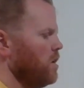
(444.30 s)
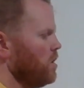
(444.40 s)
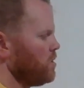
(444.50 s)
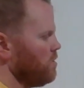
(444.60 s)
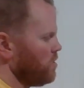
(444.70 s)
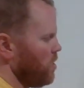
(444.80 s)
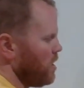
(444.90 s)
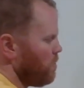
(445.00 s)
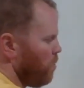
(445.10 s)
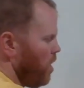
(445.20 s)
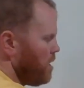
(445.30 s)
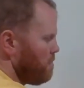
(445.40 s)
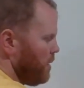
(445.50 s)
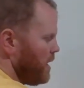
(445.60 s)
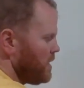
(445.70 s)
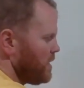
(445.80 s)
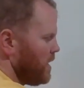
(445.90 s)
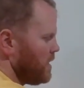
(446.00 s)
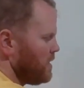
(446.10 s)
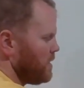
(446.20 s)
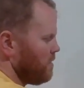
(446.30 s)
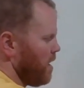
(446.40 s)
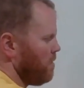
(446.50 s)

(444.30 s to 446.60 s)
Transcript: So there's only one place that it's 0.